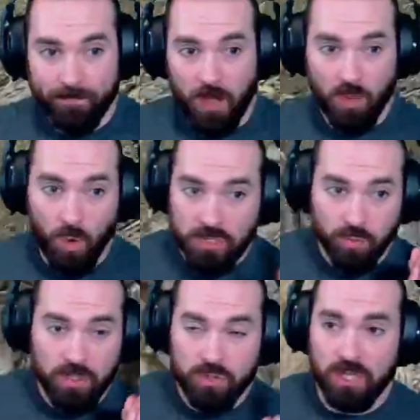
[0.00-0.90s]
Otherwise,
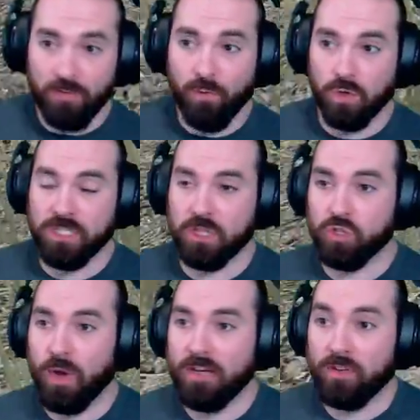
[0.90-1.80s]
we're using the forge at the
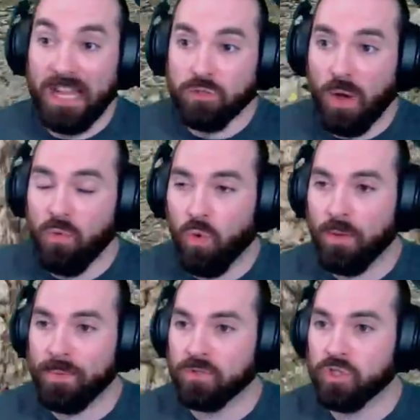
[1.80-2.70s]
trader. That's why we want to
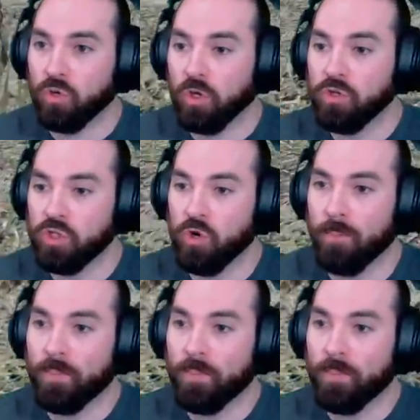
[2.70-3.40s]
build so close to him.